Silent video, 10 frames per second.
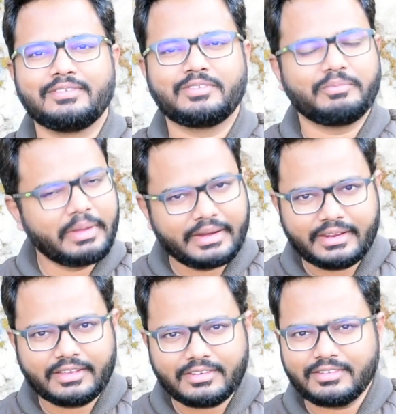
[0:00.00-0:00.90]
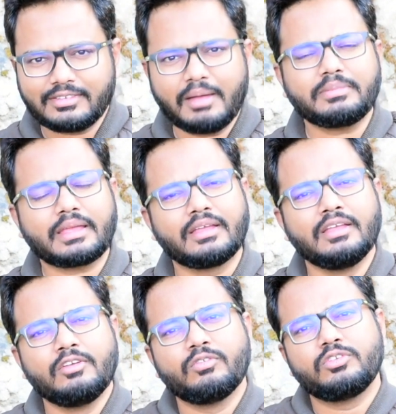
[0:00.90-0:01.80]
So meditation is something
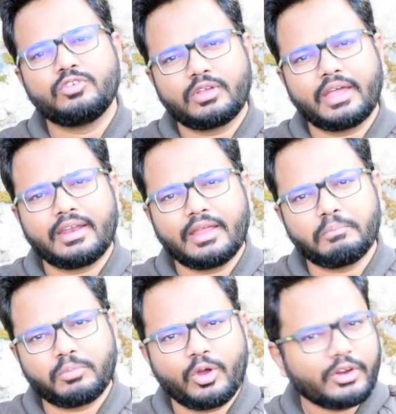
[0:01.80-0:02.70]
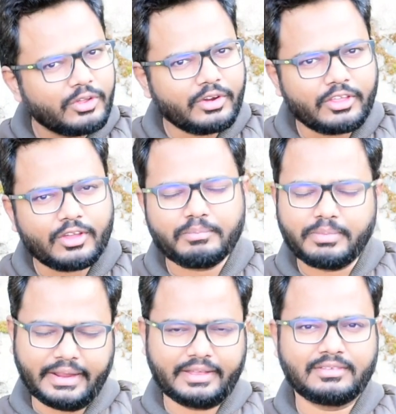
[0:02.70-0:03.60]
which you can employ during your
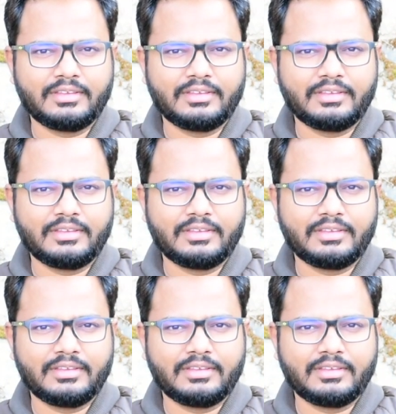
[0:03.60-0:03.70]
breaks.